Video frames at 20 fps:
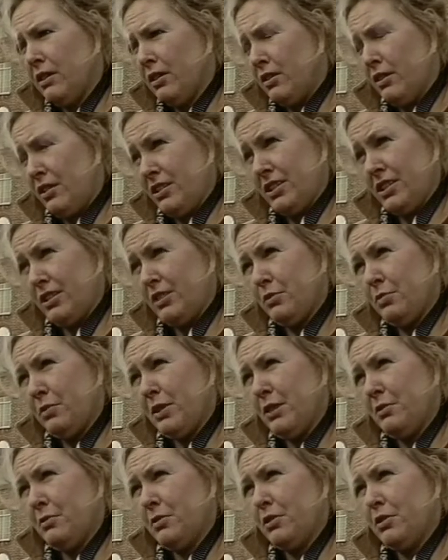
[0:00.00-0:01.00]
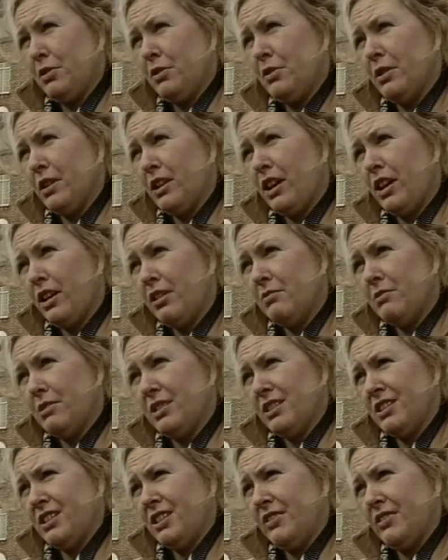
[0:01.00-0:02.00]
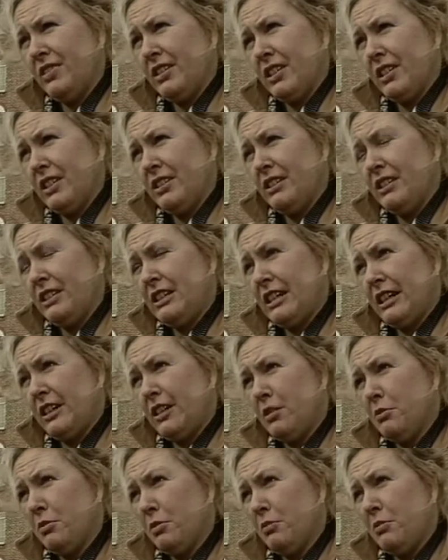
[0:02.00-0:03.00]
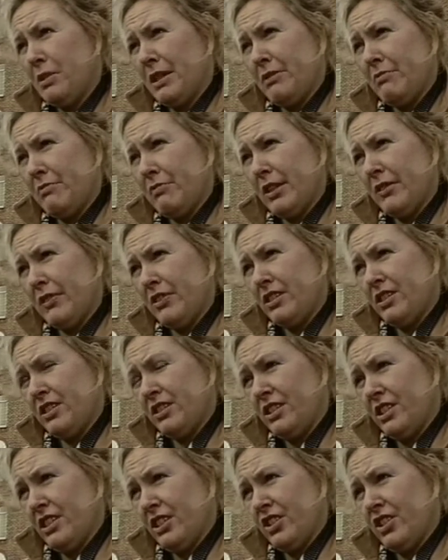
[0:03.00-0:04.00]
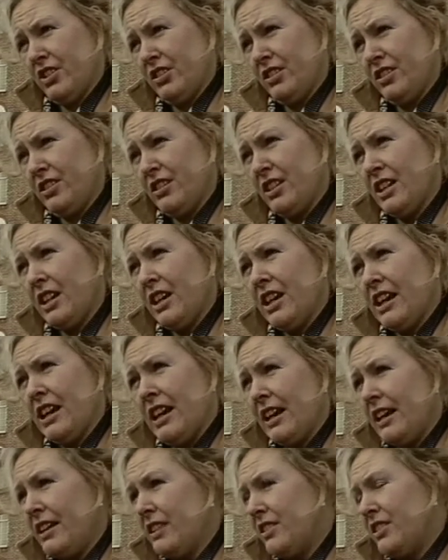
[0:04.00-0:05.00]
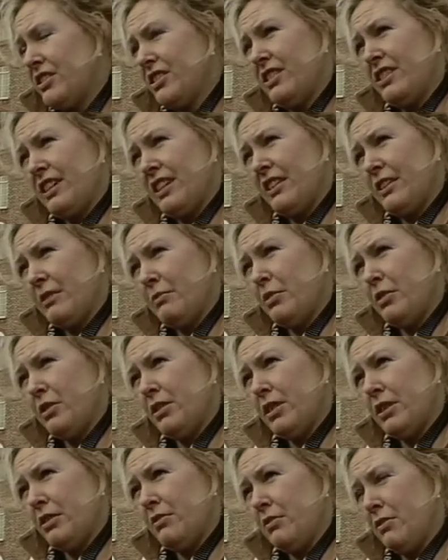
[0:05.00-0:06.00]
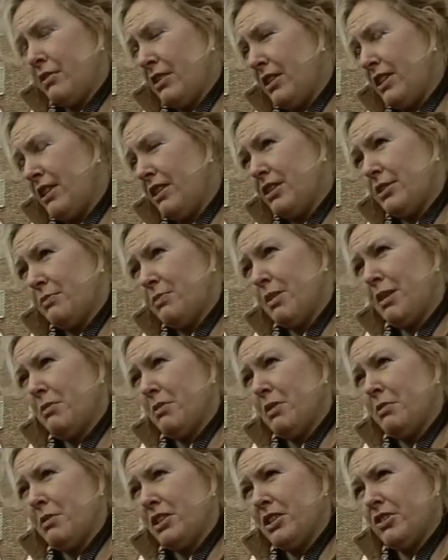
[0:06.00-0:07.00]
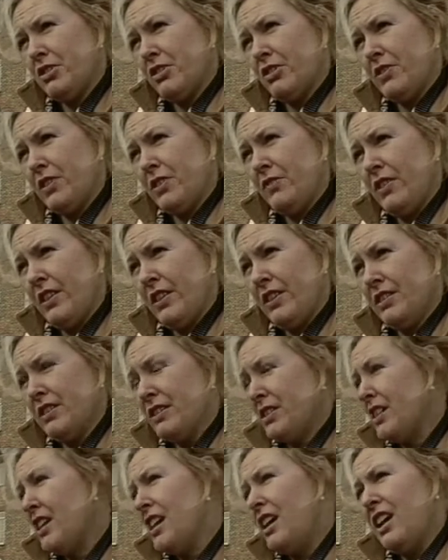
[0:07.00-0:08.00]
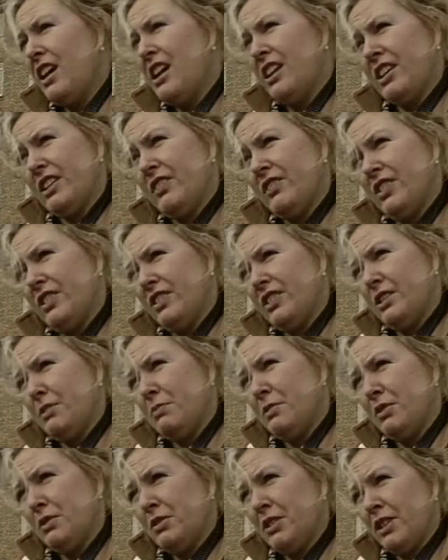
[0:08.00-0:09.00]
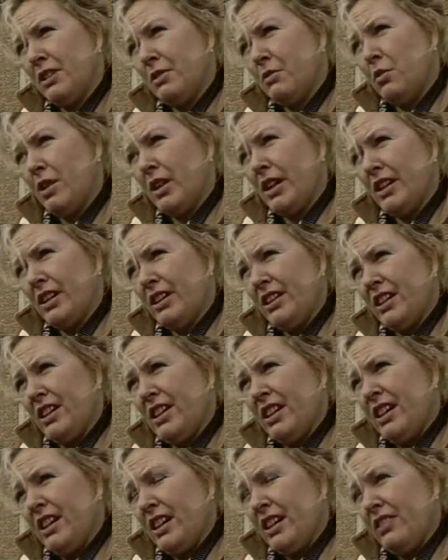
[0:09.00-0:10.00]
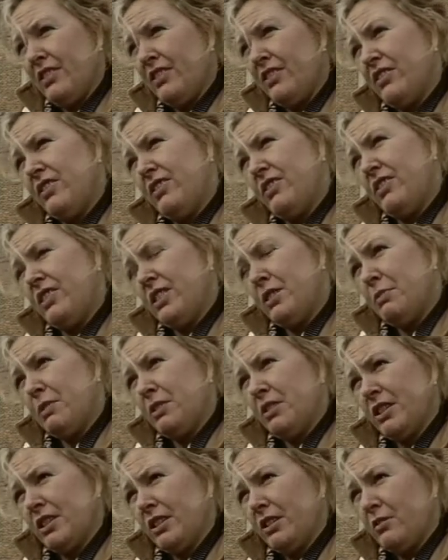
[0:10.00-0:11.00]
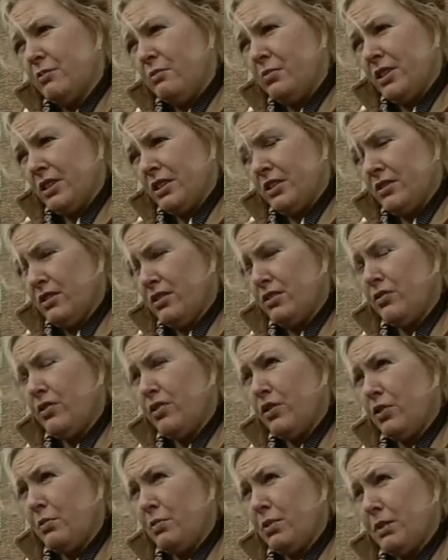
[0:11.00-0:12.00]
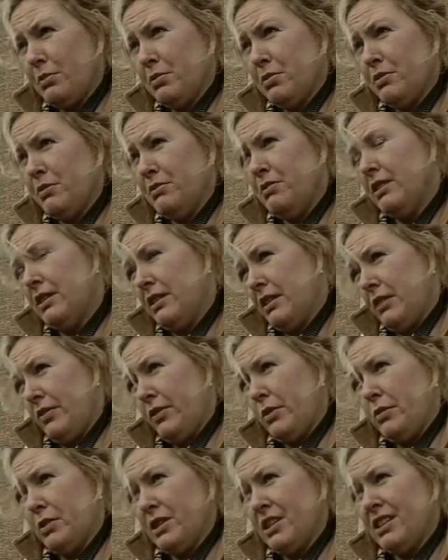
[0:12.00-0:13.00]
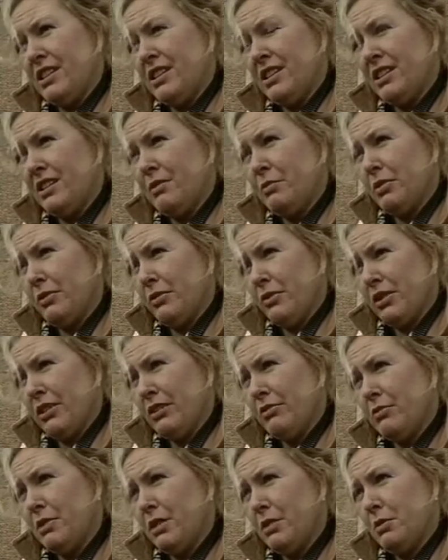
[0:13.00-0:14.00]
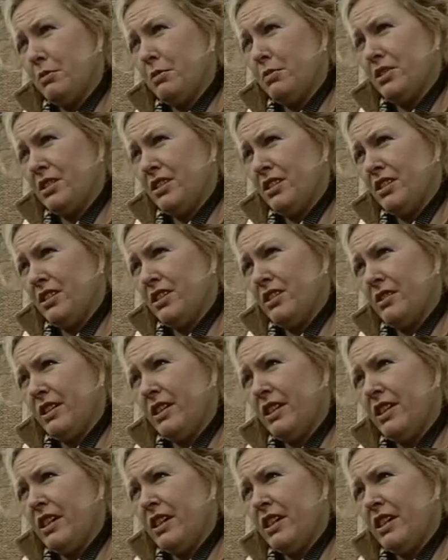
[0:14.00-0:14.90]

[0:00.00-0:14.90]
single people who are homeless, living in terrible bed and breakfast conditions. And yet, they put no, another department, the Ministry of Defence, are giving this building away. And this building could be used for people, if it were done up, if enough money were put into it,